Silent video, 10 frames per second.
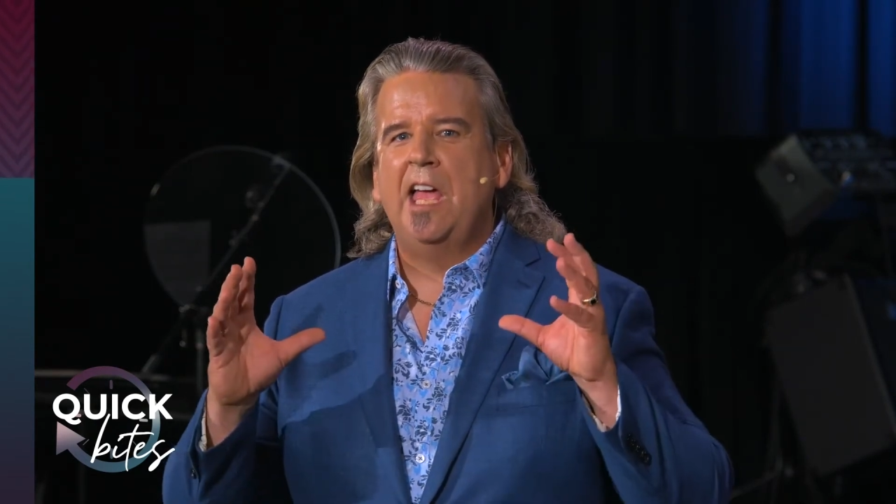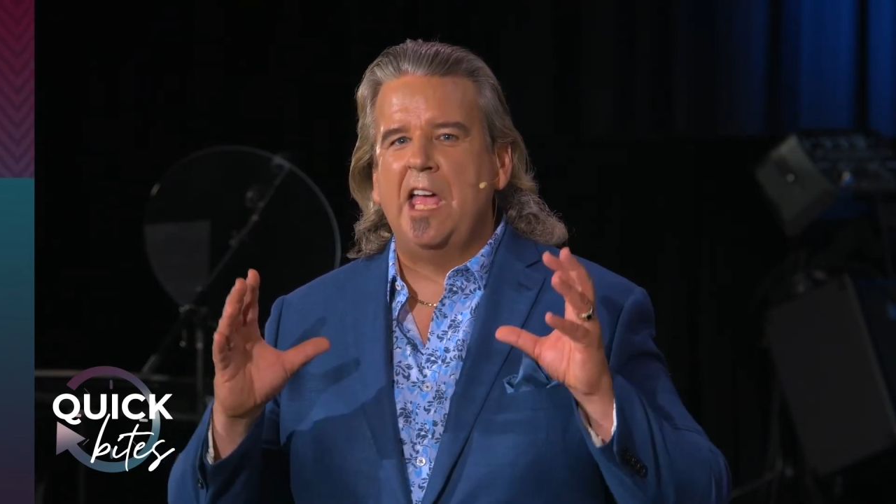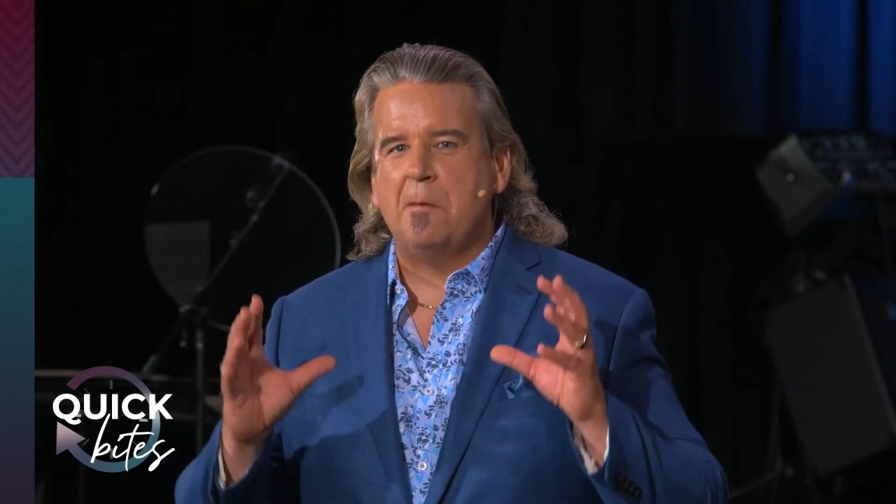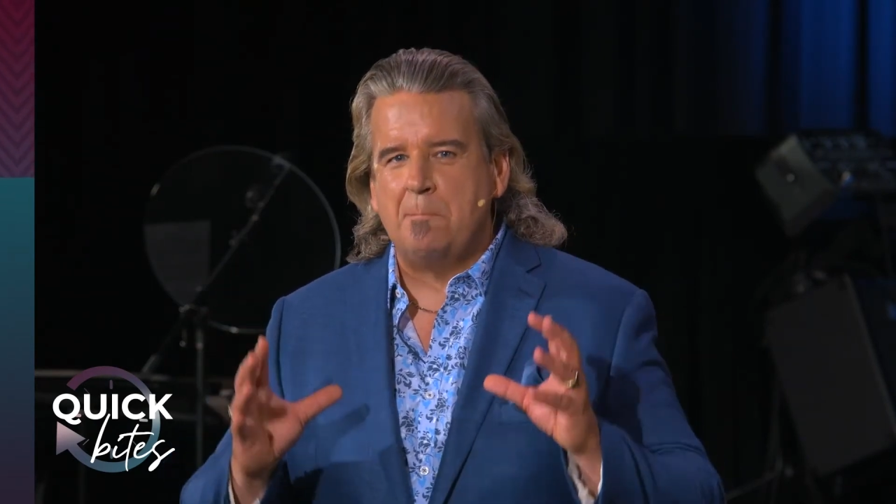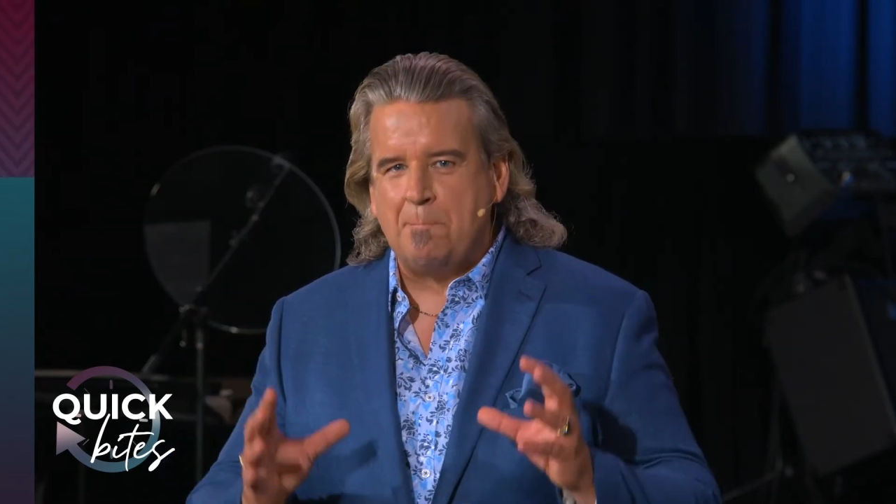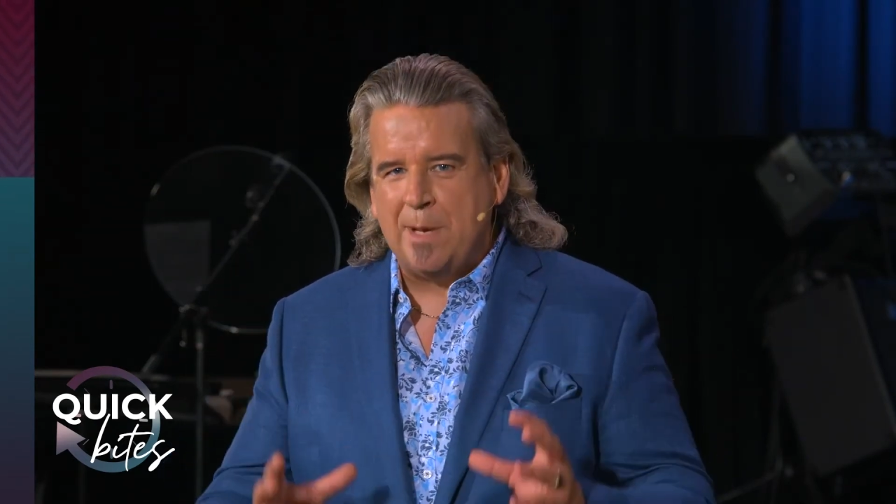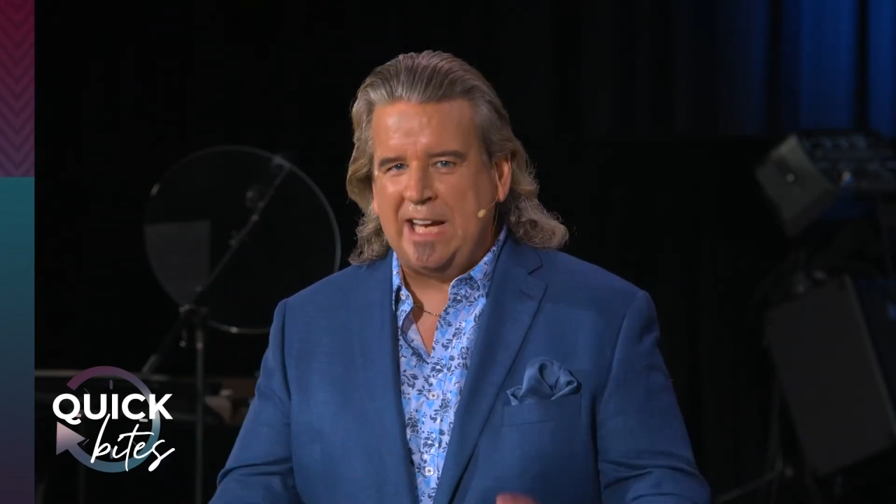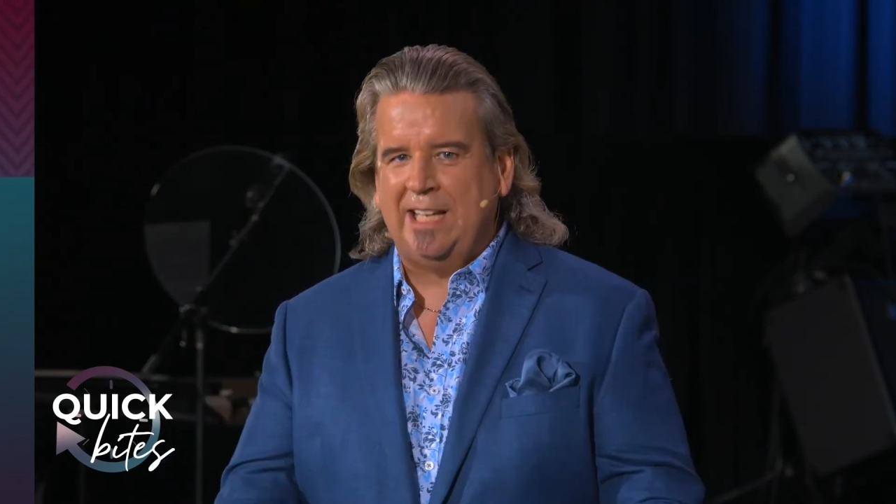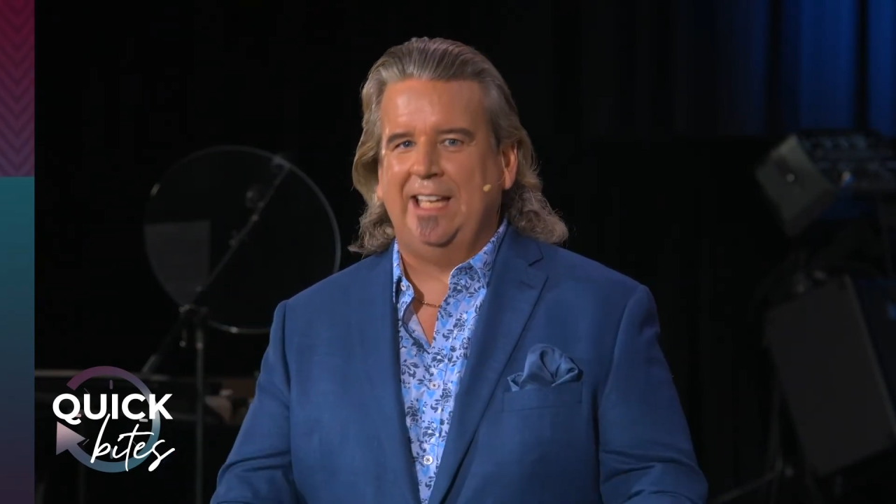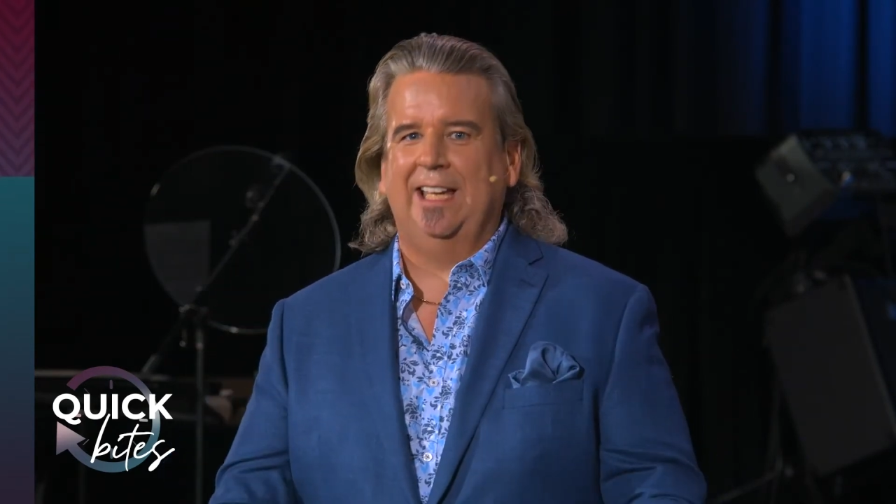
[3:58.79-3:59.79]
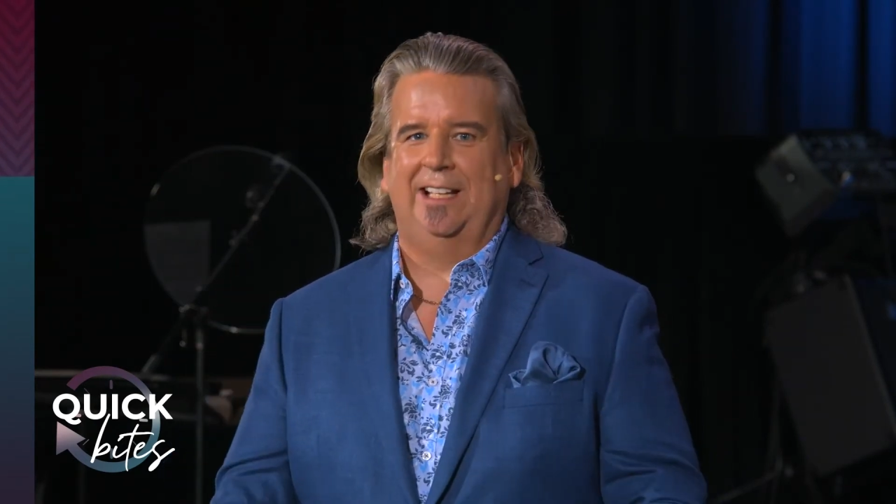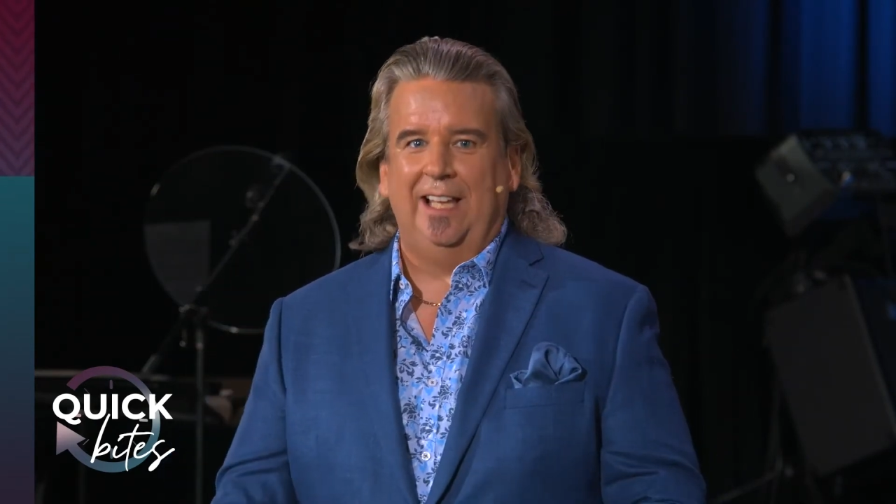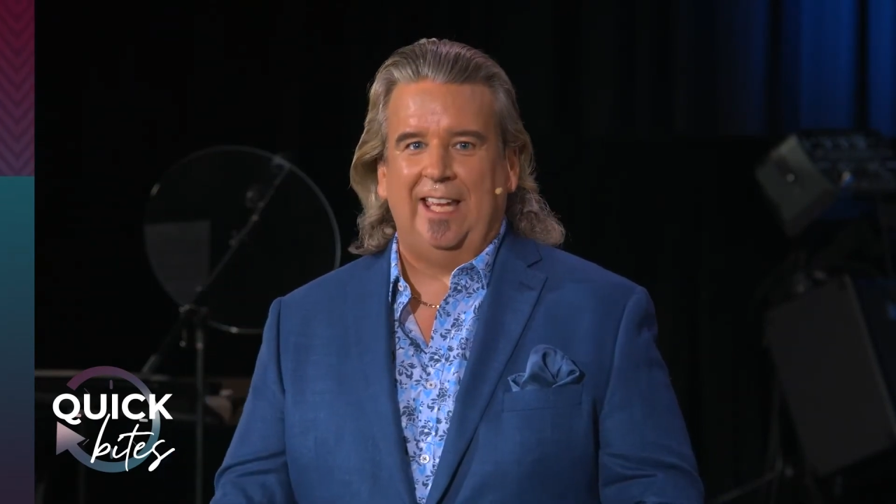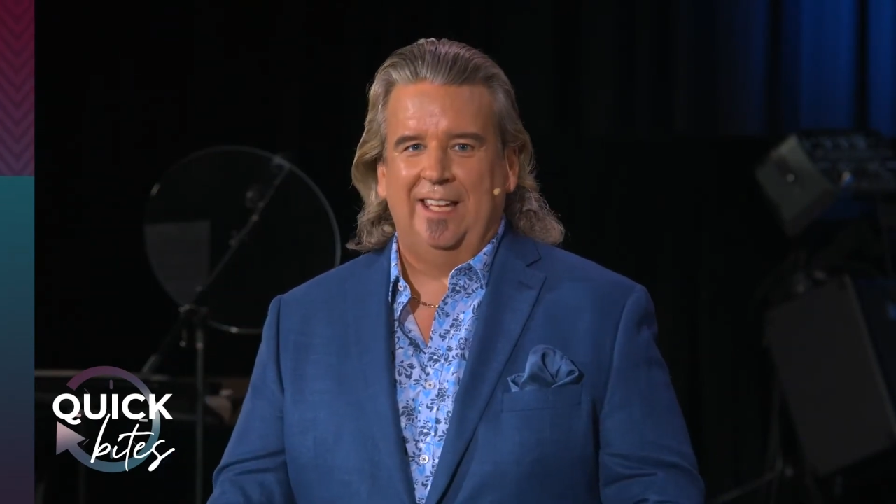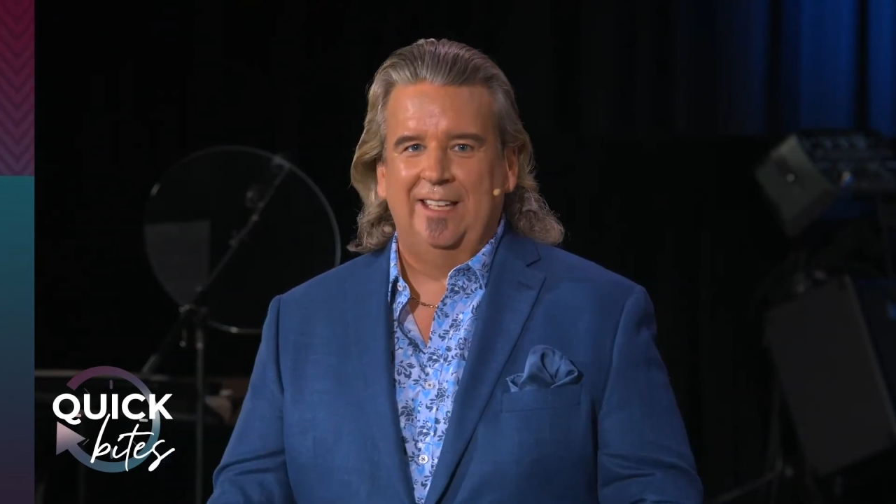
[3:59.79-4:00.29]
immediately.